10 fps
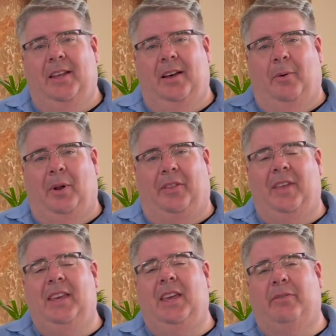I want to
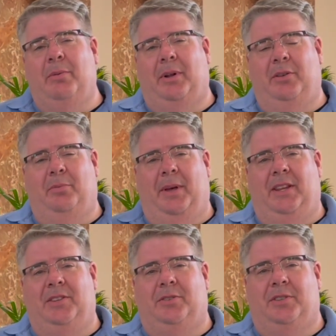thank everybody who
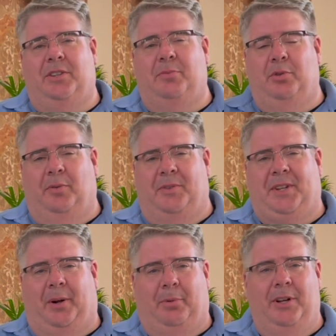made Easter such a beautiful
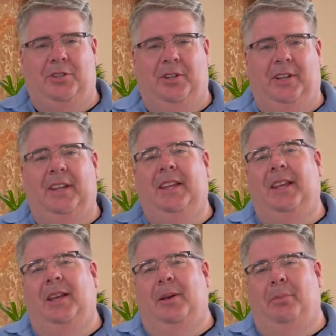celebration,
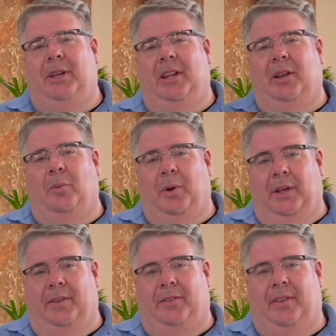beginning
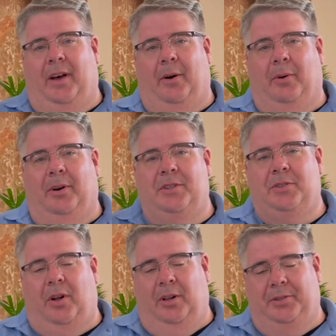with our
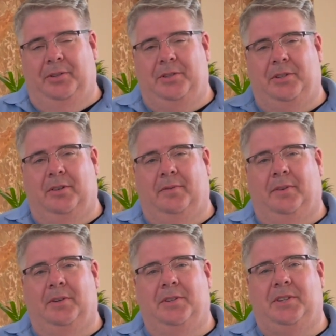altar
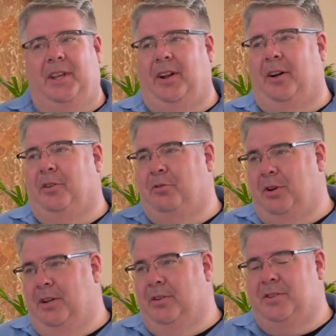servers and our
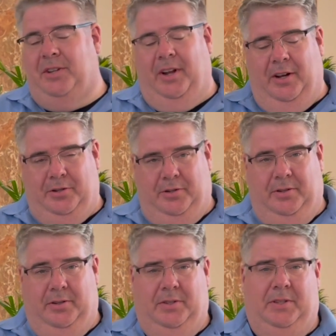greeters and
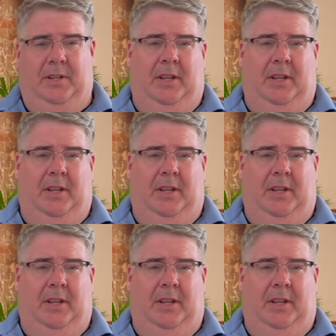ushers,